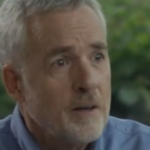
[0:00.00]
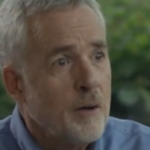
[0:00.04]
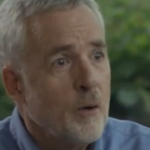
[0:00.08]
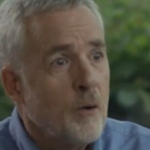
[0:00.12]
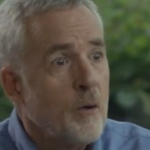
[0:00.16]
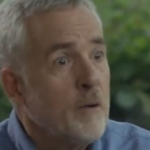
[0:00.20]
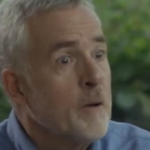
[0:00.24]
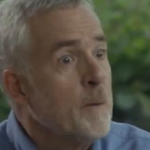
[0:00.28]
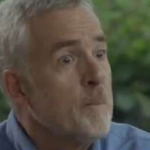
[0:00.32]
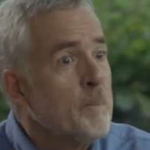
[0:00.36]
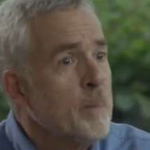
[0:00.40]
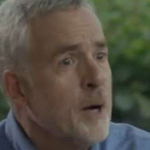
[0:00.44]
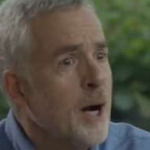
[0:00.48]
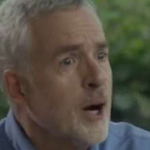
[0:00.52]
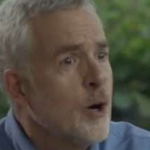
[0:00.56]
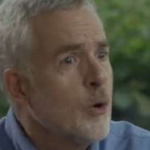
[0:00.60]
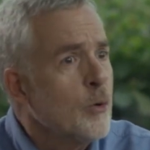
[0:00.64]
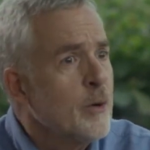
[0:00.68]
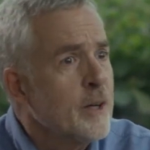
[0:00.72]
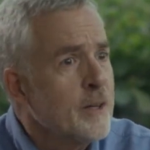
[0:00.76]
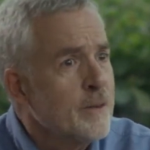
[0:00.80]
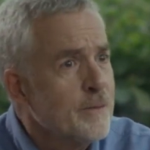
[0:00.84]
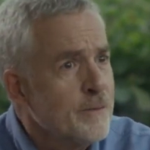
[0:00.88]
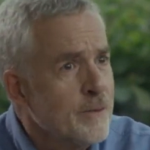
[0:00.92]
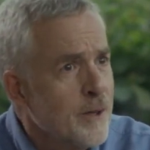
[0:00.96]
Or
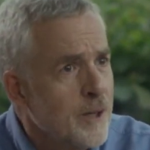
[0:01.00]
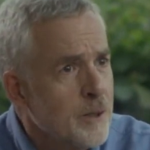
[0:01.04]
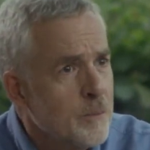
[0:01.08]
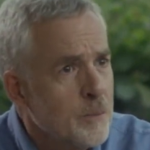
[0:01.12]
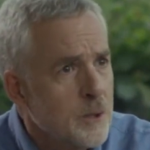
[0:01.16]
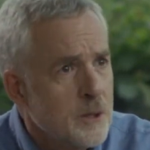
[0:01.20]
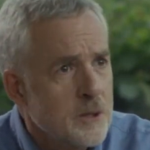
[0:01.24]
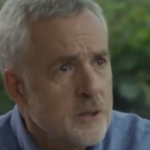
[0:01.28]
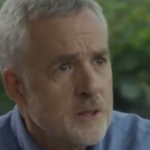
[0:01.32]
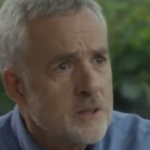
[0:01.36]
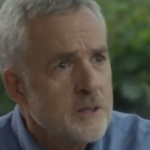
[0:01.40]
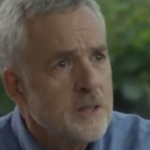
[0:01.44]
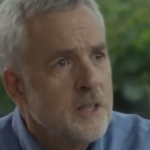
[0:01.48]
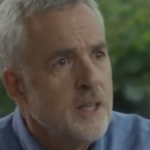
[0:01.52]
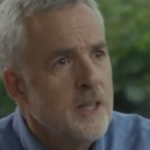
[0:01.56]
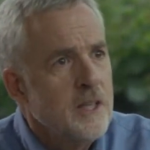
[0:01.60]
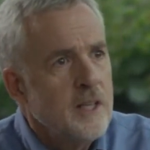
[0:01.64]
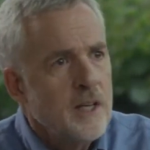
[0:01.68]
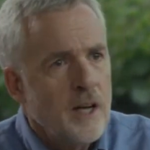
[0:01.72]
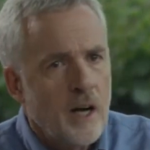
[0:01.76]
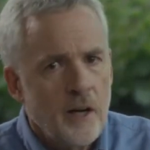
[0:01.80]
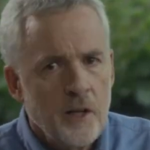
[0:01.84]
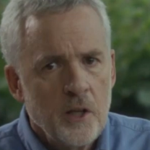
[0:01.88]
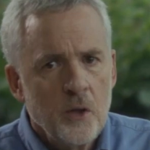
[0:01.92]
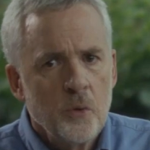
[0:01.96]
empowering farmers?
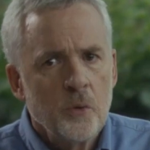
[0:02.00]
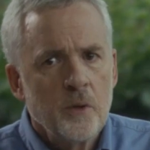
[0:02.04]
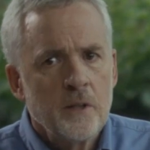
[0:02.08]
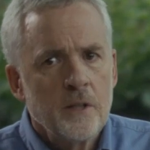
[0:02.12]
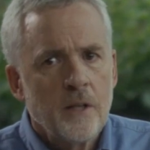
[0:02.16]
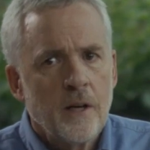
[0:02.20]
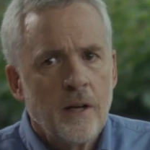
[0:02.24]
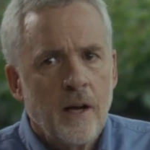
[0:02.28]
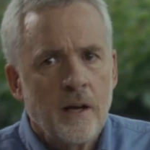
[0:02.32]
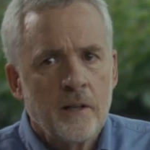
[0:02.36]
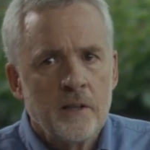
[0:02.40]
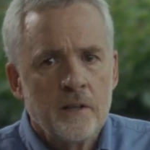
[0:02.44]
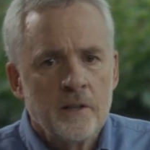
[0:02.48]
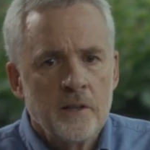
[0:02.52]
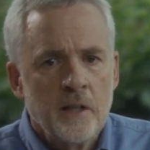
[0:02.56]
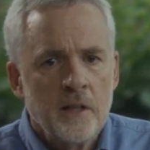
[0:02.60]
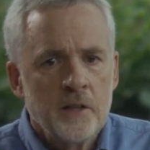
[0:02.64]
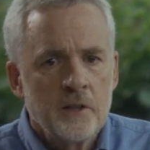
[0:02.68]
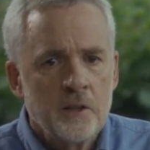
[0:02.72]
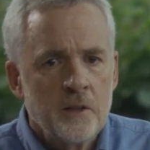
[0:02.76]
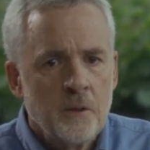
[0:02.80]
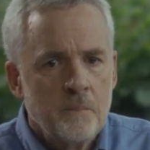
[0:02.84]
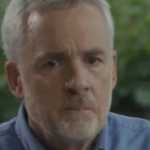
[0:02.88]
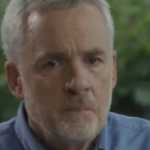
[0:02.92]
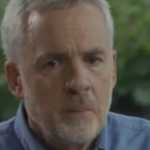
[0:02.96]

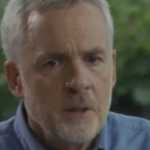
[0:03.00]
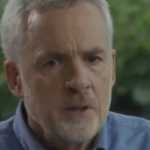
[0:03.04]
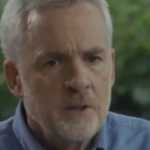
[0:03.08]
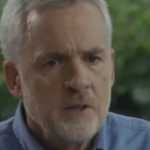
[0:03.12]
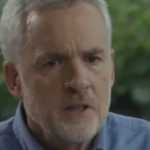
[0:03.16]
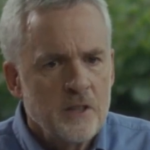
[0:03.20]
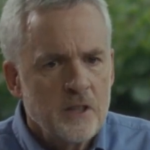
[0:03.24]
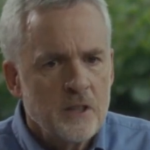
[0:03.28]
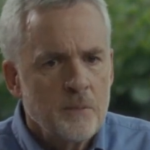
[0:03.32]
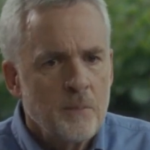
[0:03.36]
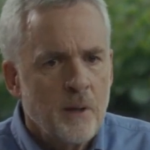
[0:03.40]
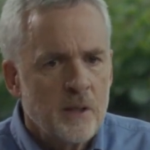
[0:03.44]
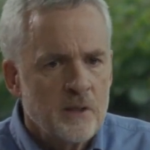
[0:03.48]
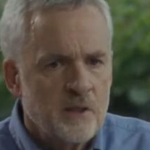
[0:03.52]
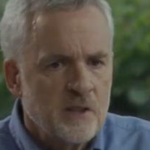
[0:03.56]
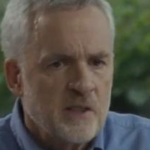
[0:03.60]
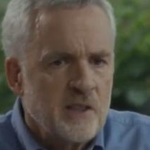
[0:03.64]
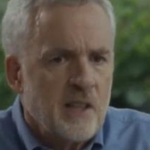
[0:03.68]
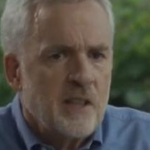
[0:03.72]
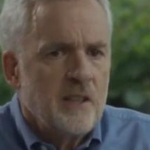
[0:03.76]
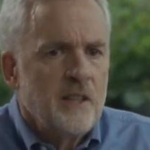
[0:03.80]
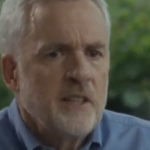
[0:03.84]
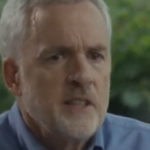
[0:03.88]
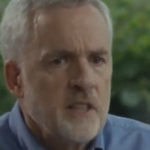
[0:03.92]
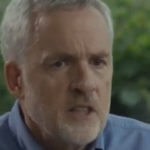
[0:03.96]
Is your business about
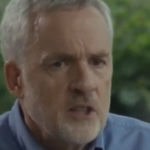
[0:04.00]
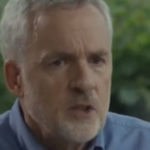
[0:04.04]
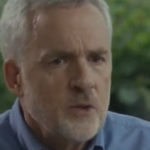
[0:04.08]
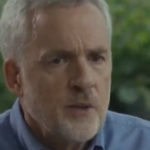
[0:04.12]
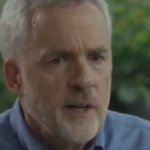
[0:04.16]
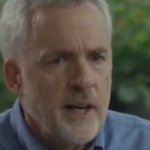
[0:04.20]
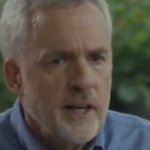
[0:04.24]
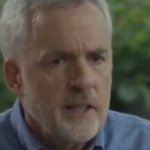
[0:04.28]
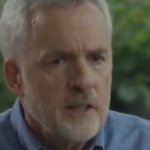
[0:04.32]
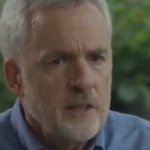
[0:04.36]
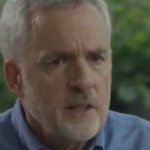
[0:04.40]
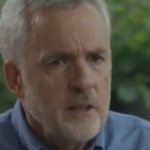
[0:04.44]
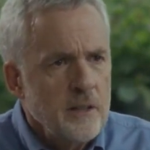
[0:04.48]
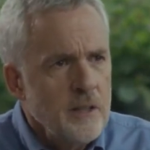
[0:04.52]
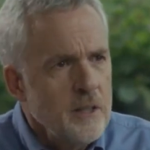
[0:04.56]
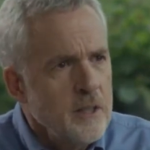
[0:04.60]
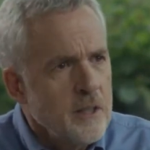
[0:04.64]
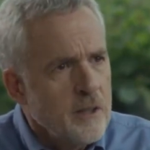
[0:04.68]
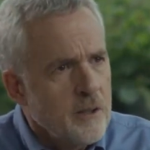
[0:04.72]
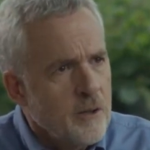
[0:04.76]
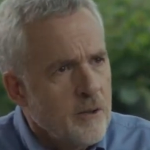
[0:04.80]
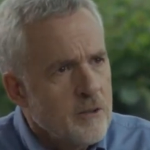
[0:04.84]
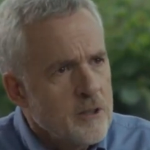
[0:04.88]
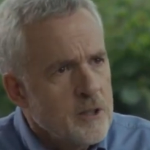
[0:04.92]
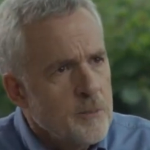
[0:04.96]
selling a tractor,
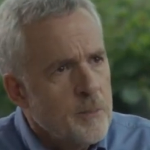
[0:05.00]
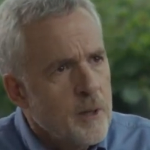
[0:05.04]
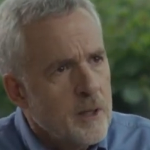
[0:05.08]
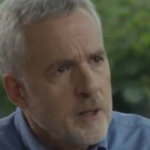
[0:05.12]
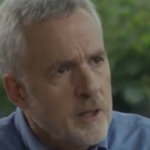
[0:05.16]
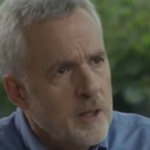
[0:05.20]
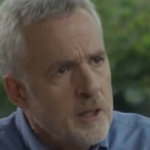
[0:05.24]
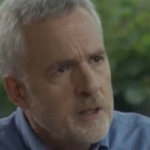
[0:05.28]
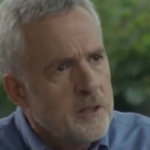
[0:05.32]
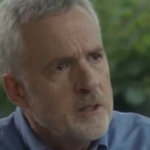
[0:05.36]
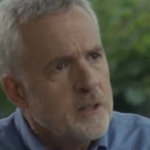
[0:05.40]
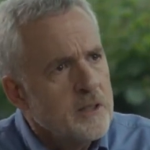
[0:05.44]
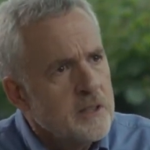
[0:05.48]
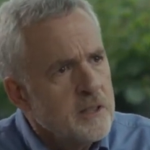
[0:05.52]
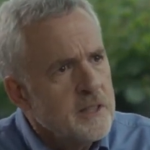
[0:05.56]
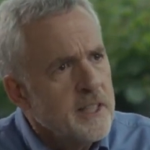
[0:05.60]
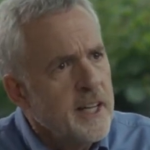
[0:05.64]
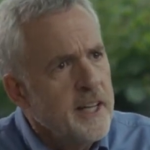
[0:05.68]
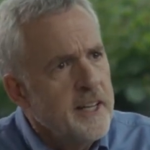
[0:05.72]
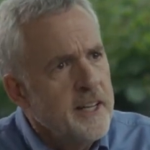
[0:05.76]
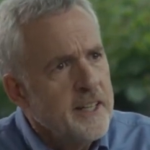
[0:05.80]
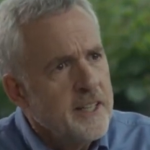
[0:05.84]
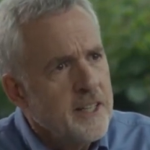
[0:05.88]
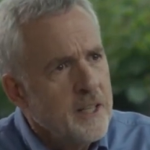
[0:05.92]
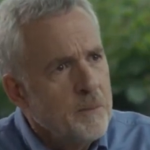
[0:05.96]
or is it about
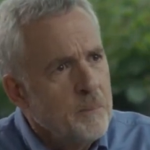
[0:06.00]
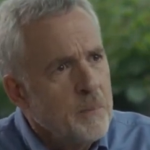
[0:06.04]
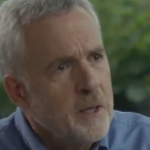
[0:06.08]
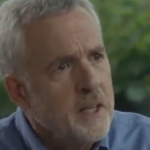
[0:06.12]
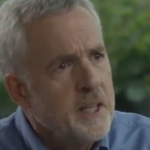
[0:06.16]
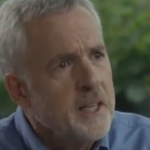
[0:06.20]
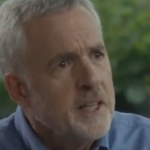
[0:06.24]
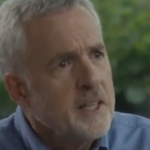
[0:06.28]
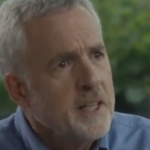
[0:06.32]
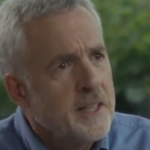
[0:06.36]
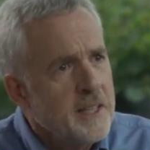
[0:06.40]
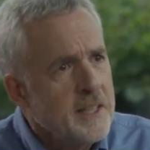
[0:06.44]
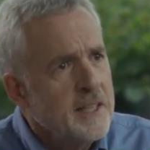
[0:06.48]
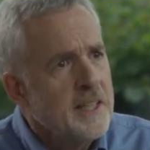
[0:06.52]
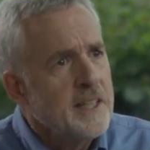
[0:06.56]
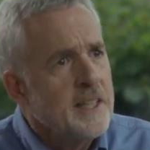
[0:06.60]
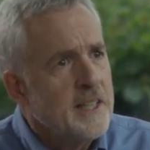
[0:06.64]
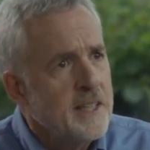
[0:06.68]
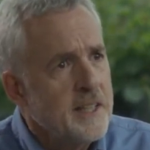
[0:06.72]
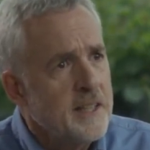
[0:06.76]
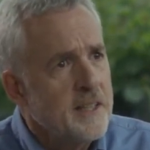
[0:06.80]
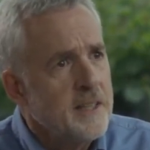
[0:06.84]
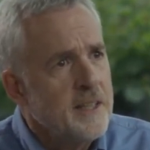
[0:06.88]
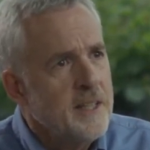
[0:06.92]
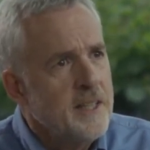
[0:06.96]
understanding and meeting a
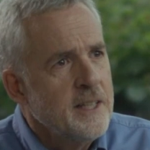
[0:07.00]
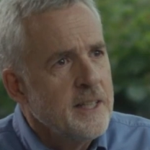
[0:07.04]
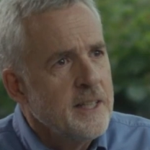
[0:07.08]
need?